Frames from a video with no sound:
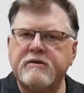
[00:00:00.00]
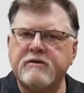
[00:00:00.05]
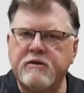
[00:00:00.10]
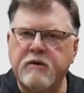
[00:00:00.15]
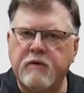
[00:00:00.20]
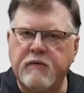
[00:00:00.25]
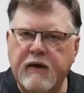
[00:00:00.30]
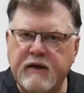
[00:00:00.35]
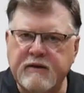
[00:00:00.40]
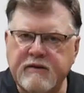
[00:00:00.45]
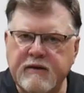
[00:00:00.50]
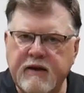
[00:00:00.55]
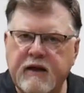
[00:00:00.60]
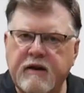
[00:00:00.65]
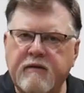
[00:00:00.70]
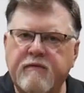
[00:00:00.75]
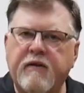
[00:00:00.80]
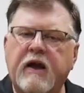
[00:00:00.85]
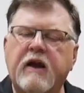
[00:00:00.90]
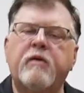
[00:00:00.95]
so that's
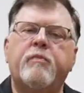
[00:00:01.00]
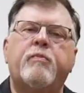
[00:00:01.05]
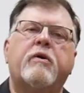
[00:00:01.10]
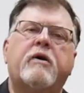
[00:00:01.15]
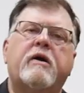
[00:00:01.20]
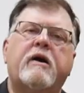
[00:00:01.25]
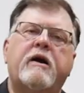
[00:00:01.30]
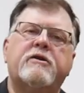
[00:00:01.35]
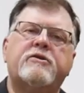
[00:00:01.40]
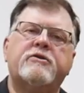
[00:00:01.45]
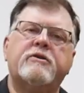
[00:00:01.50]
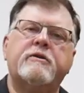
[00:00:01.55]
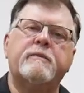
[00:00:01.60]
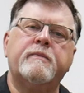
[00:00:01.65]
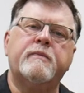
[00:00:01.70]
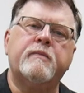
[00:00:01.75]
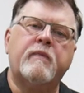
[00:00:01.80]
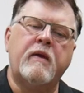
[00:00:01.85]
Innovative Percussion.